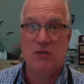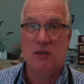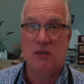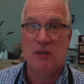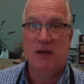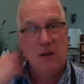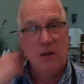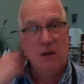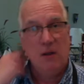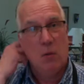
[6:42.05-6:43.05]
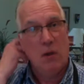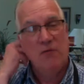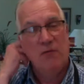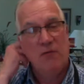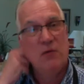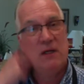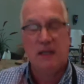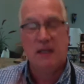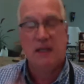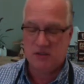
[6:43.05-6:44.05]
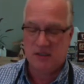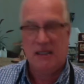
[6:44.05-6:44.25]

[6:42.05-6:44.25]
We have wonderful translations like